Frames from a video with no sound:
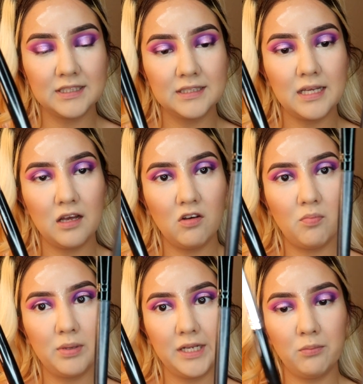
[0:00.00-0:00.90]
is an e.l.f.
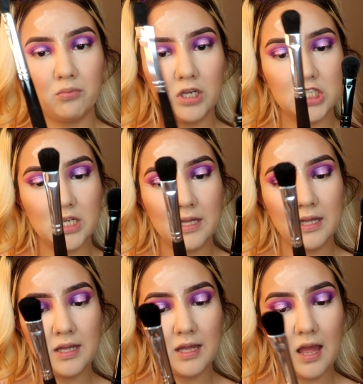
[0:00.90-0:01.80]
blending brush,
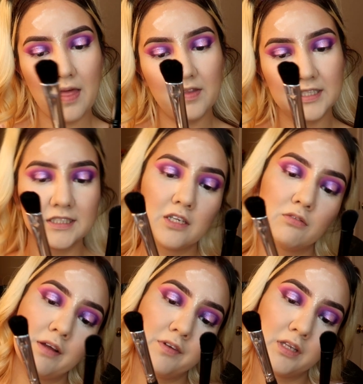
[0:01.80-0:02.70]
and then this is a
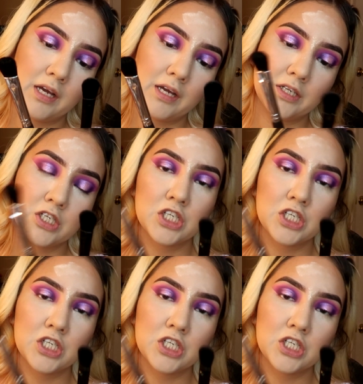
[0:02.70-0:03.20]
Revlon